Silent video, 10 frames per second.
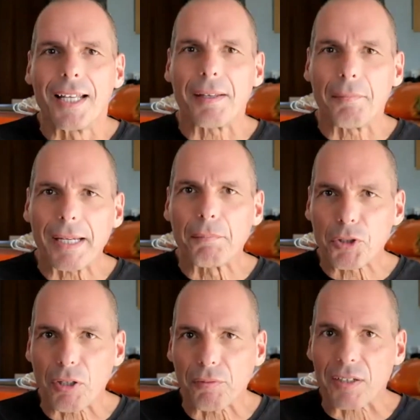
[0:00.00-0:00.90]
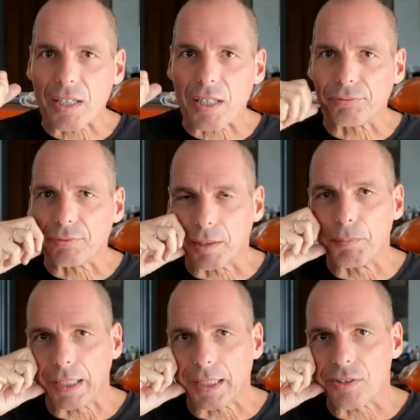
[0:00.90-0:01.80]
They make most of their stuff, the
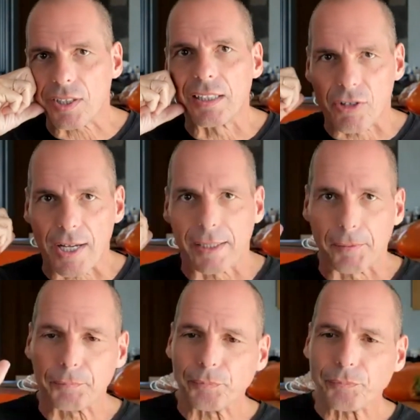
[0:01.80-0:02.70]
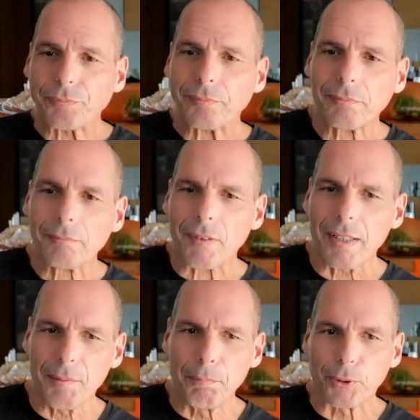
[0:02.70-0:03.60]
Americans, in China.
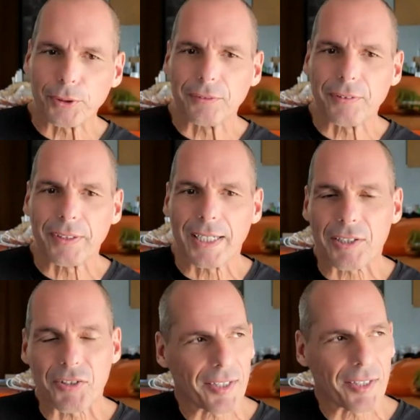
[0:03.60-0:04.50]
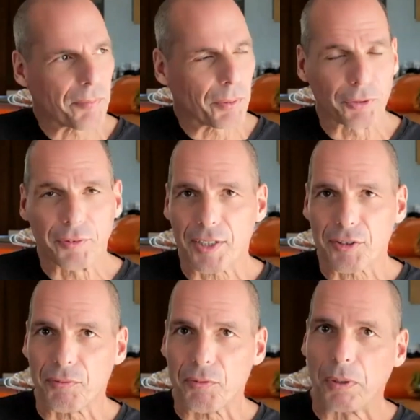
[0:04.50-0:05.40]
They import it to the United States, import it to the
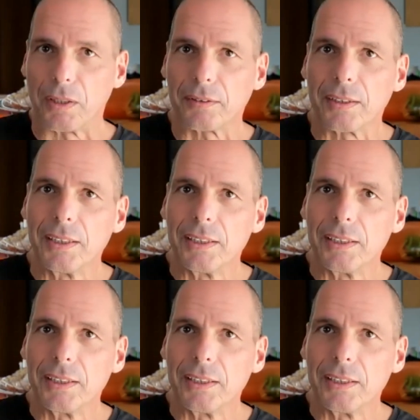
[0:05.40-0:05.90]
rest of the world.